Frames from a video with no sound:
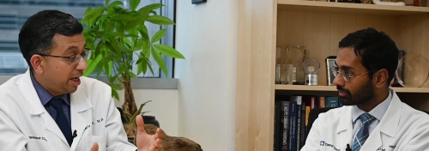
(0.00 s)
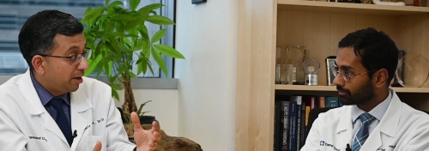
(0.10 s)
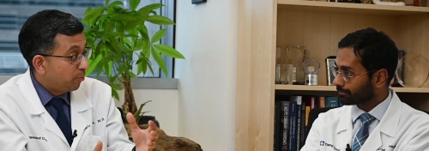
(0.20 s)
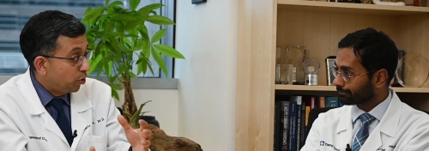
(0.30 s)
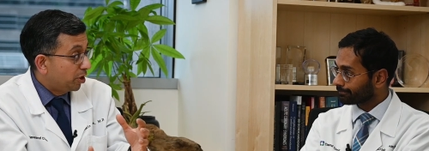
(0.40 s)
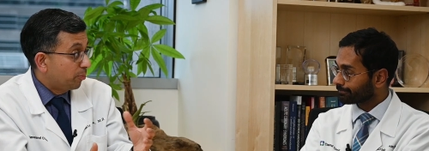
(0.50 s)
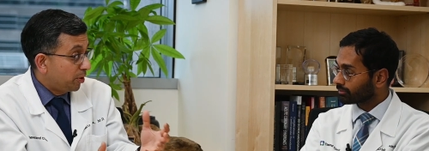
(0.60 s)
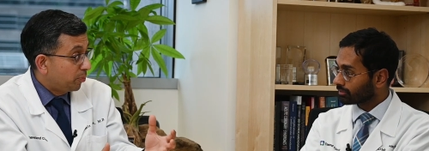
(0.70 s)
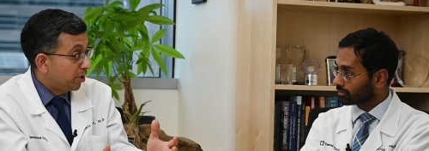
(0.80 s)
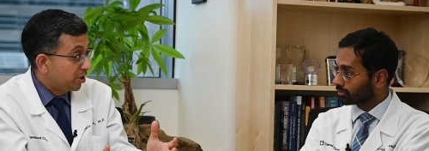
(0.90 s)
Speaker 1: and putting
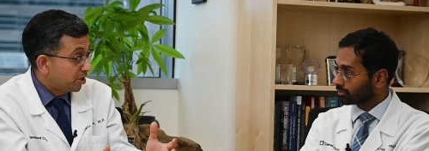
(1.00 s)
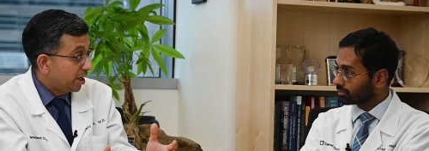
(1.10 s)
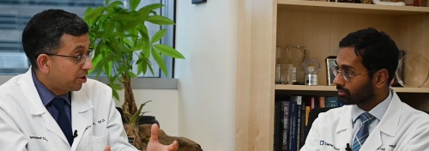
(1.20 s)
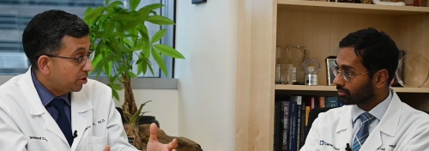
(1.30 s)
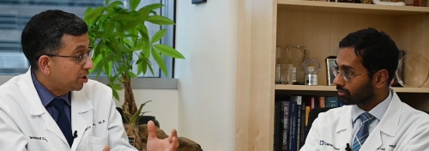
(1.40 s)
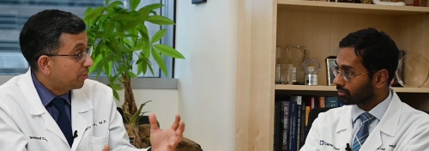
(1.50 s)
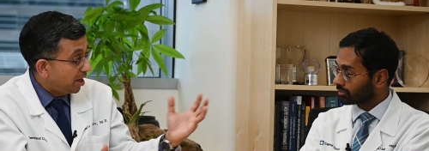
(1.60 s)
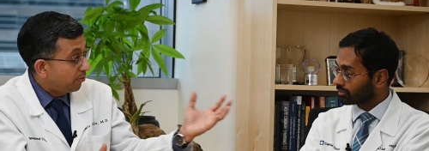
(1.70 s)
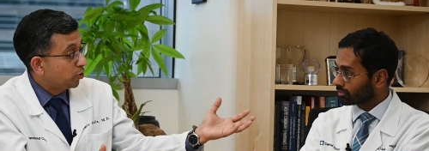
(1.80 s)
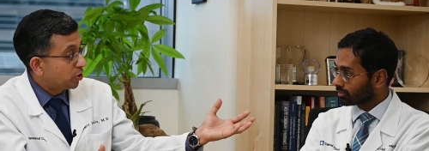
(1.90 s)
people in sinus rhythm,
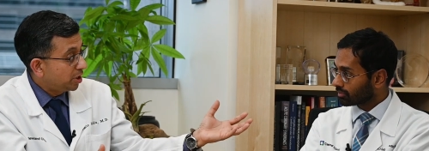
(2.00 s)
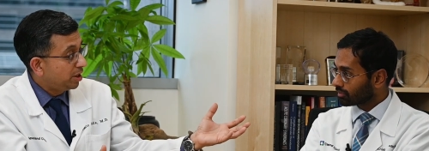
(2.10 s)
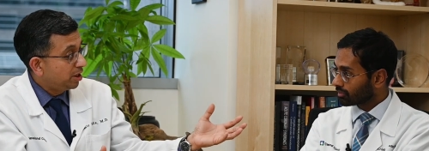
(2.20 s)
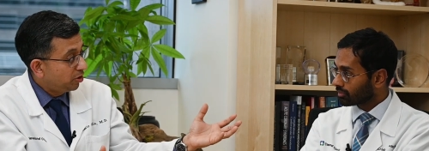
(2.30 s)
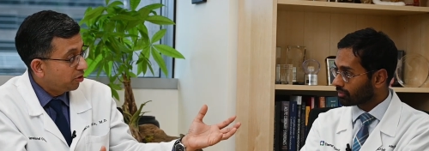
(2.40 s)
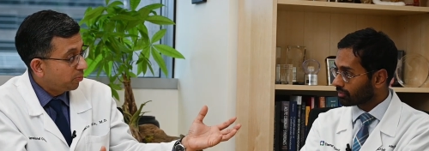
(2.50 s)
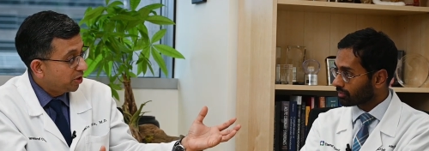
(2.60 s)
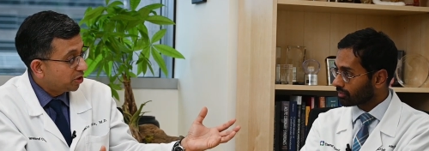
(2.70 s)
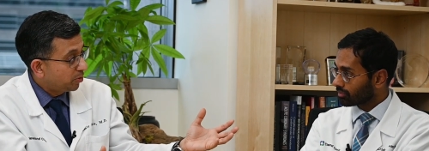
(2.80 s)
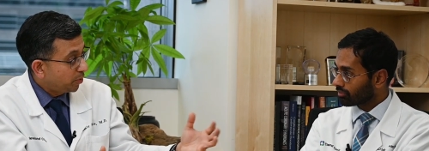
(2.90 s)
have you seen in your
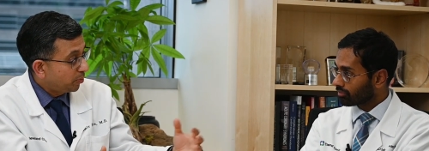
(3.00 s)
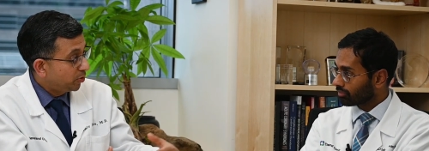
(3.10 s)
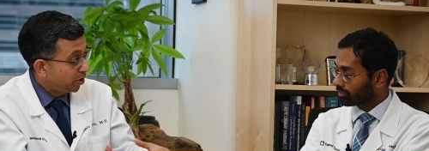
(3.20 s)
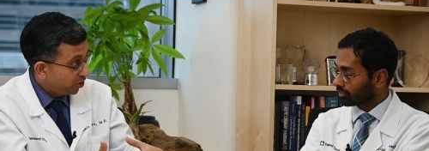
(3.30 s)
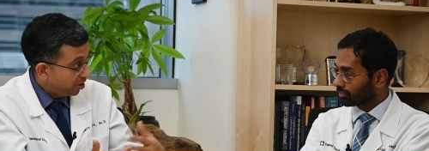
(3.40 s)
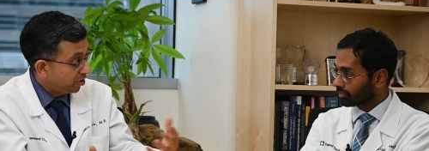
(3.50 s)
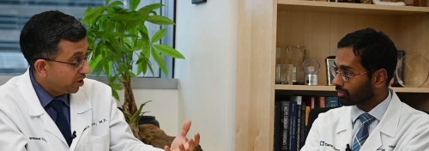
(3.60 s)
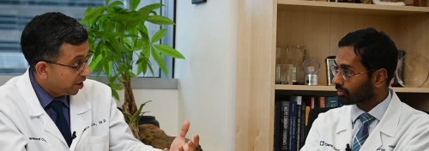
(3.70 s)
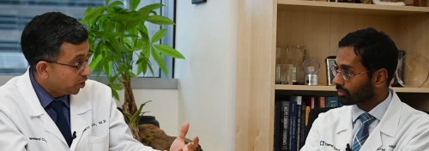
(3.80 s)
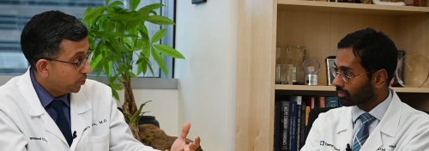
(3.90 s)
patient population the
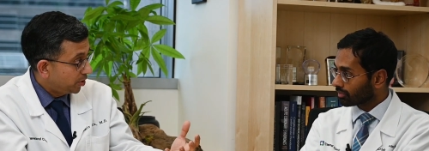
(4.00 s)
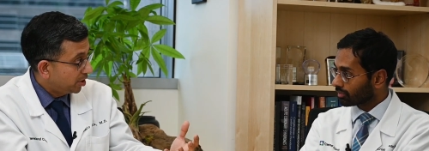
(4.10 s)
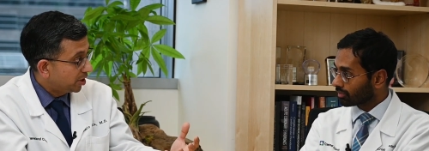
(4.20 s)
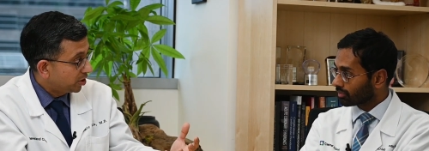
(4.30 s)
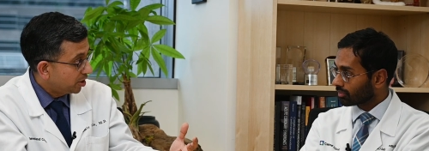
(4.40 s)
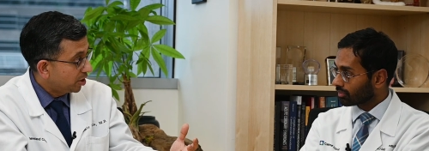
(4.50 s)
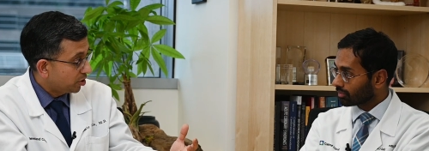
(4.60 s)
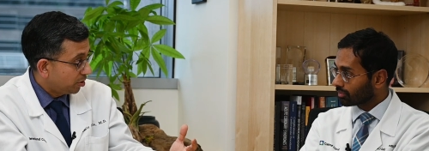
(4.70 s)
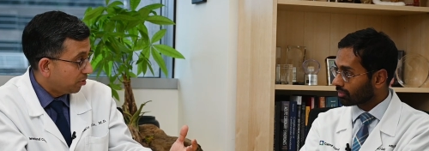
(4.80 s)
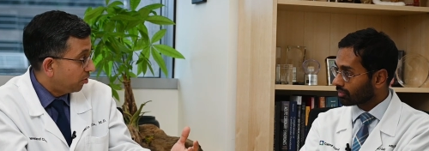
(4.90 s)
tricuspid
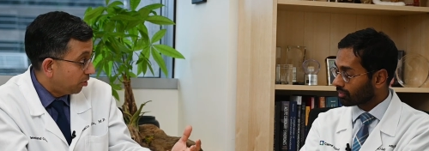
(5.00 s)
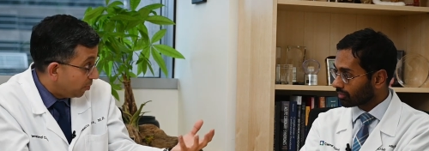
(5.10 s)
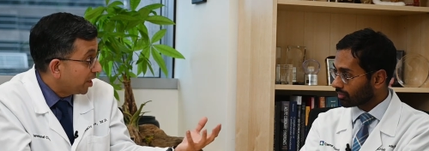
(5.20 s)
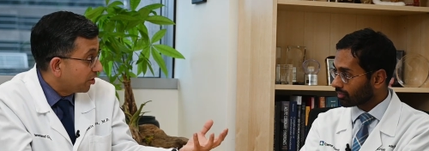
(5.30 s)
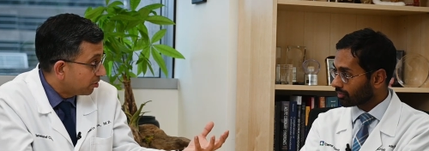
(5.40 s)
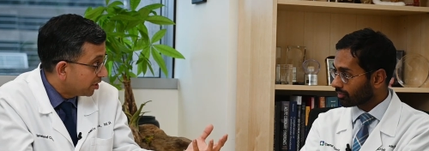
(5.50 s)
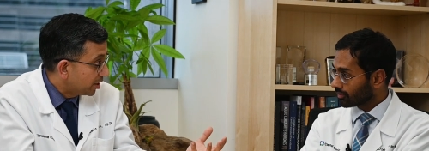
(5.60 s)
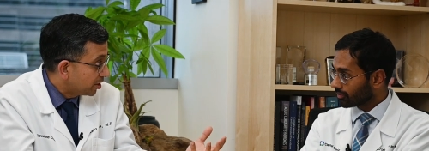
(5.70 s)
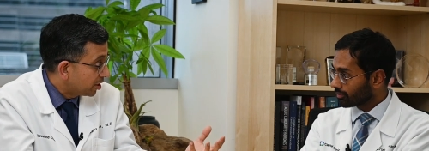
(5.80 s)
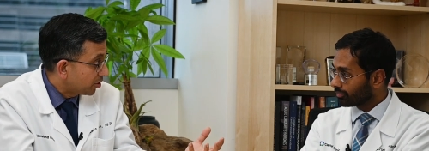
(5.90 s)
regurgitation or mitral
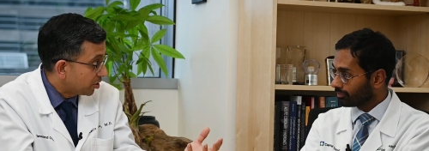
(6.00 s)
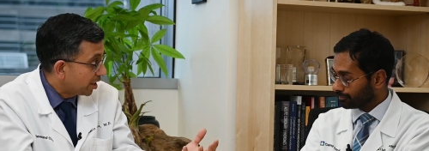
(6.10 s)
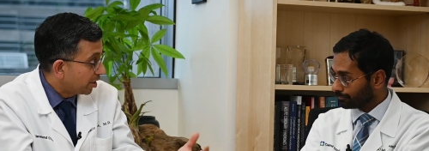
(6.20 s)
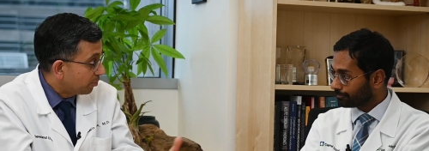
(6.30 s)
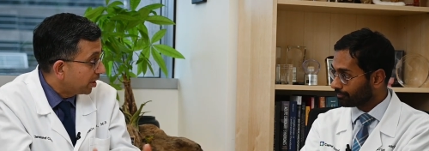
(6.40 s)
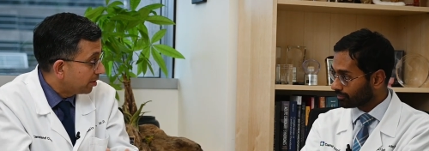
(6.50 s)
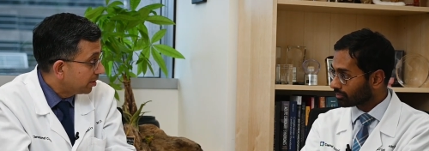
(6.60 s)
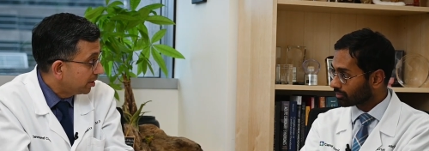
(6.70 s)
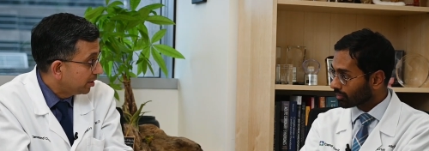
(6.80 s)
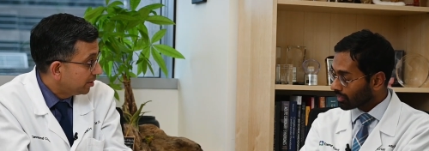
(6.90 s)
Speaker 2: regurgitation get better?
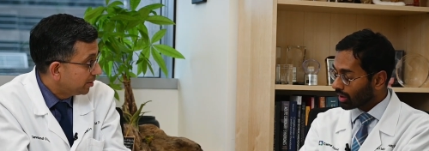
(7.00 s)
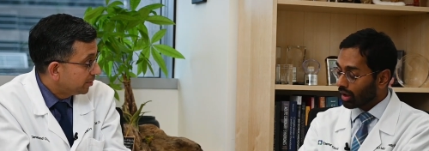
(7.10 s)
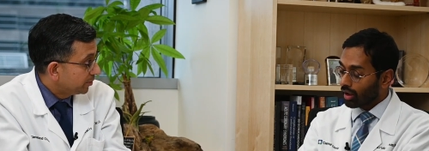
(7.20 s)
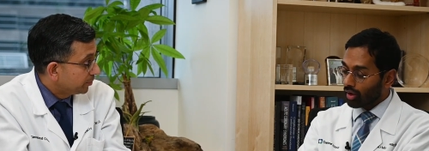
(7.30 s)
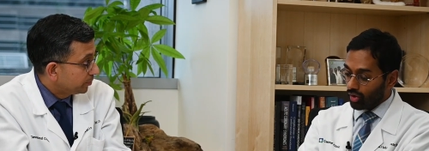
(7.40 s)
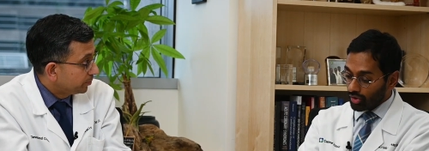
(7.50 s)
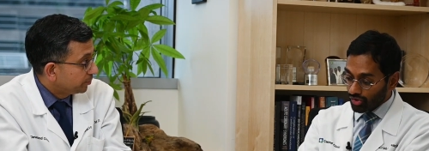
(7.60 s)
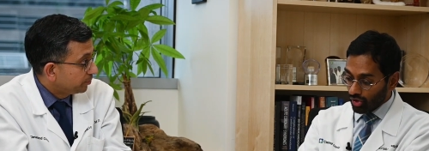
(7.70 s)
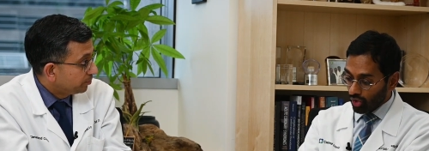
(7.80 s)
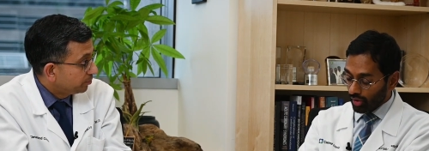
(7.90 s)

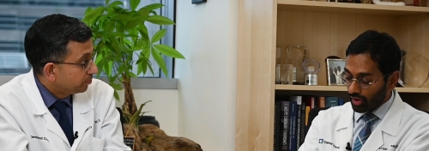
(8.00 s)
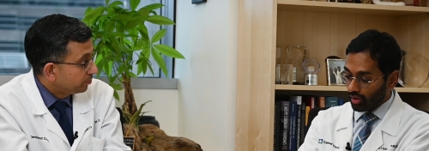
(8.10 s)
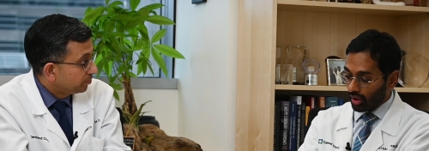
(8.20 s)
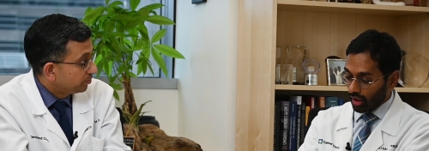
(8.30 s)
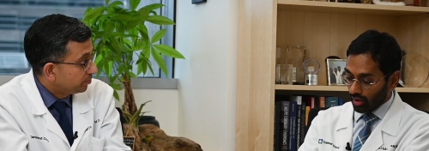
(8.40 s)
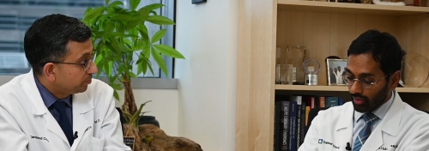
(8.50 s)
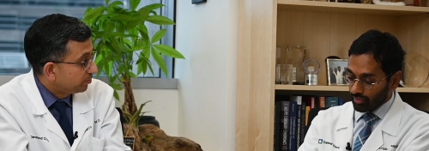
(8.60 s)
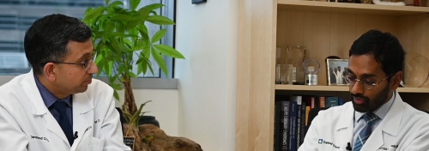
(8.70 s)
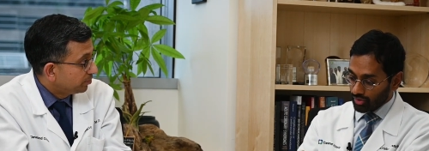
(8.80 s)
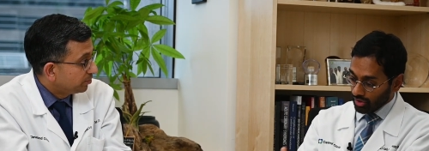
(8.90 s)
So
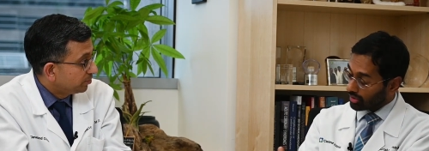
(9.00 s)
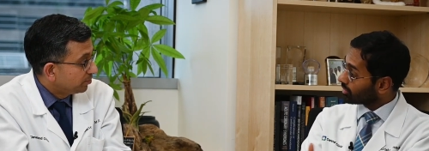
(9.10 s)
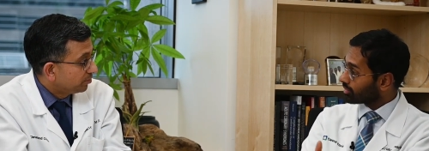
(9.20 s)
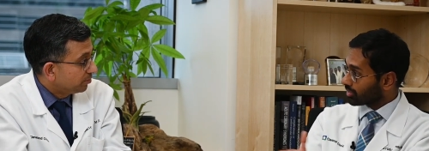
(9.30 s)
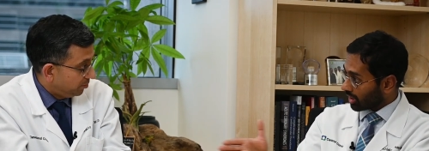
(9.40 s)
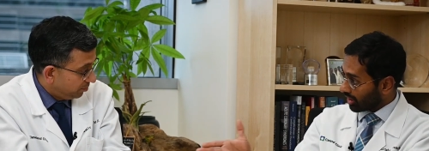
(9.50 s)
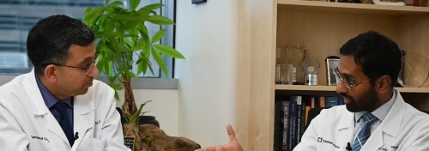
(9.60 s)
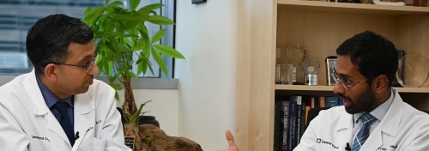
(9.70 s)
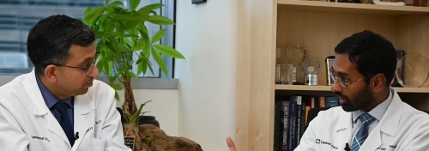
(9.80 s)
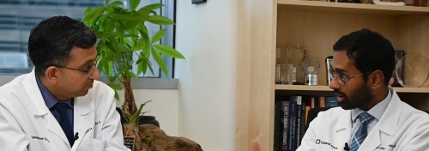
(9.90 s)
to kind
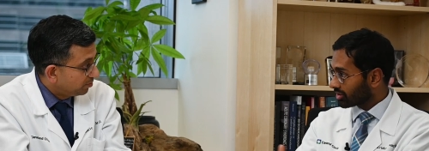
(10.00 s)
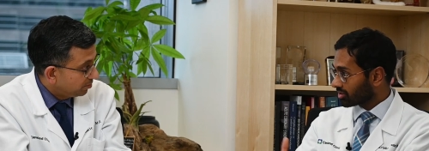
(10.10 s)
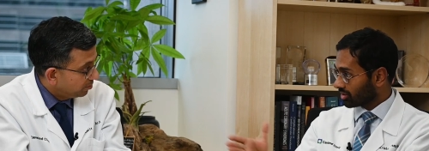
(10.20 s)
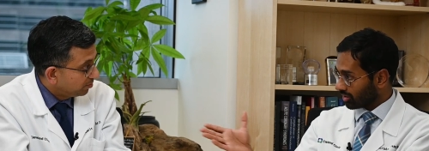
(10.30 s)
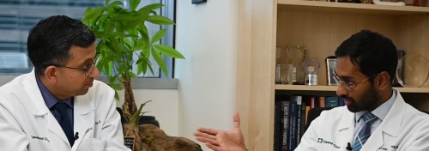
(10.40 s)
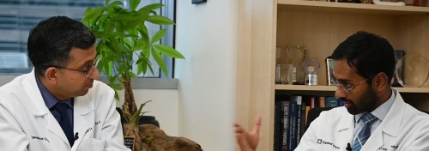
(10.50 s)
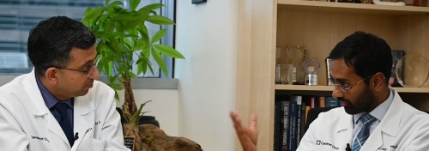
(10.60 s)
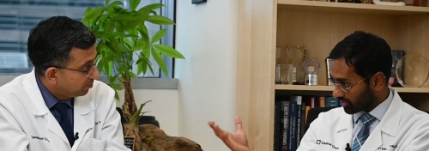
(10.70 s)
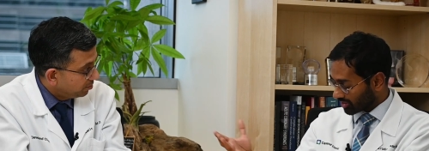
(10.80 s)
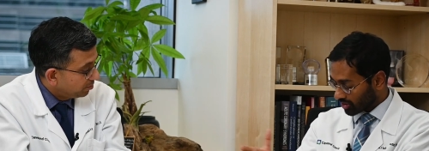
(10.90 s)
of add on to the
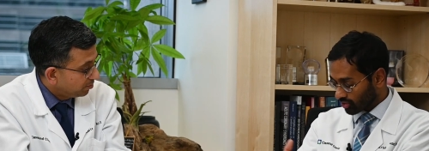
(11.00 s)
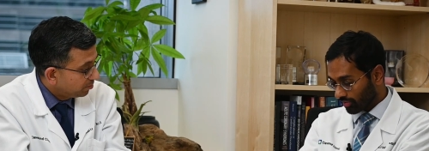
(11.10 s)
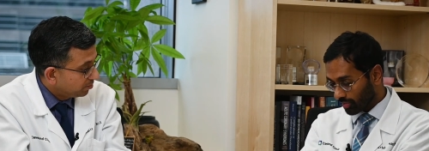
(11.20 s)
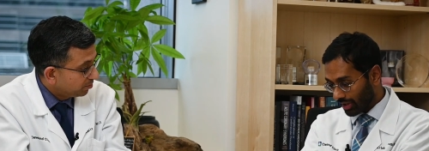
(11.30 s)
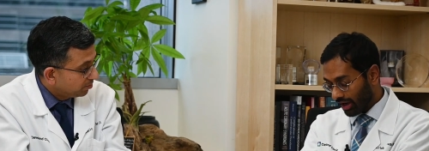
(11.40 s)
conversation we've been